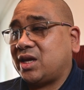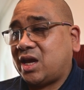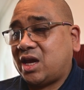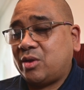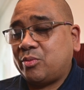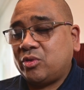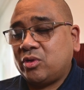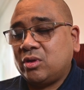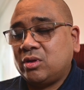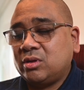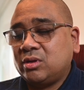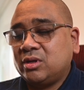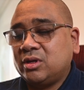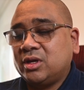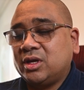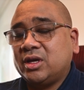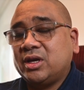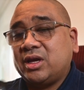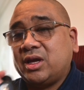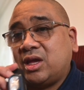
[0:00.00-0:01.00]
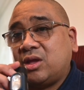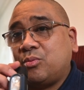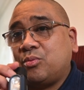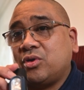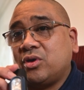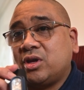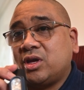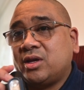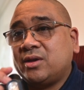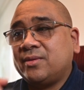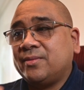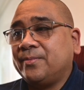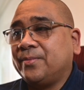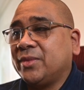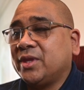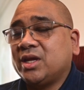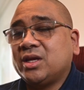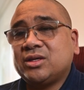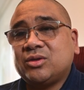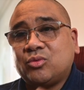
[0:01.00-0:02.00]
cable input,
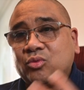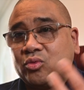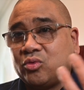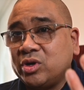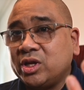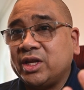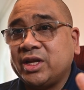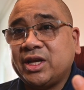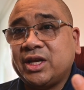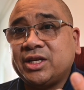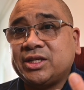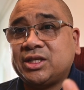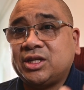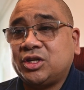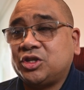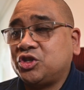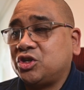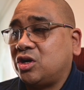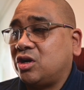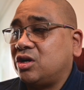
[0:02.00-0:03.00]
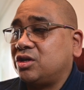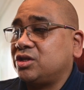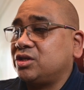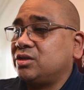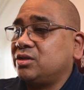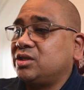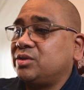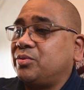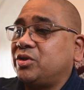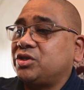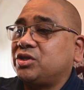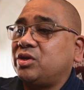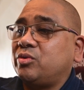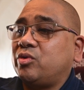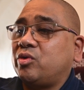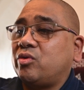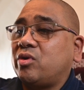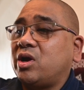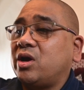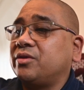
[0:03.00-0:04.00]
really easy to charge, especially
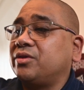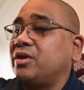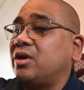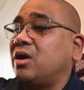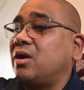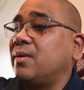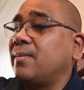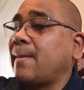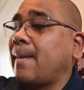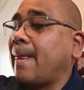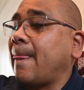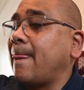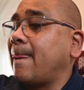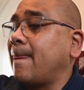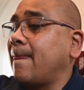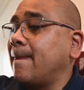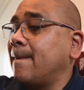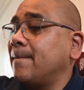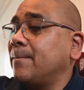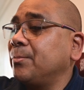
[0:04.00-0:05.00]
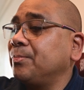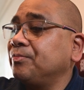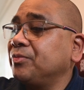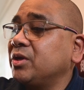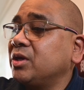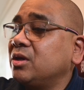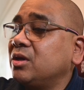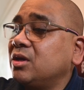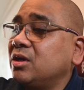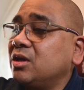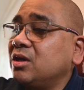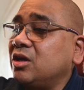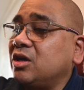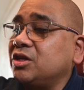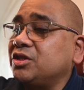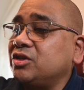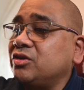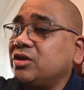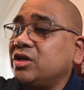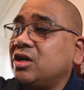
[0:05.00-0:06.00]
when we're out there.
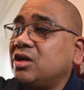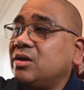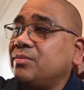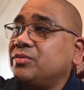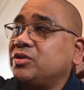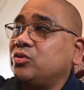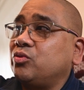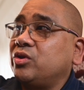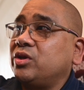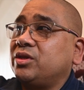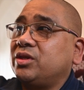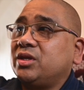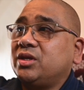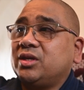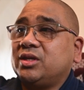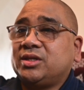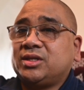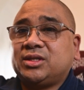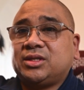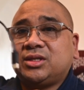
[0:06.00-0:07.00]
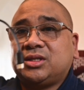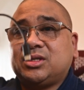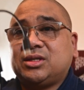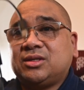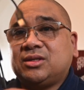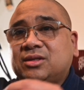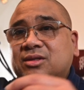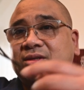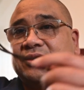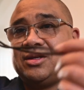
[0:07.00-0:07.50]
Also comes with this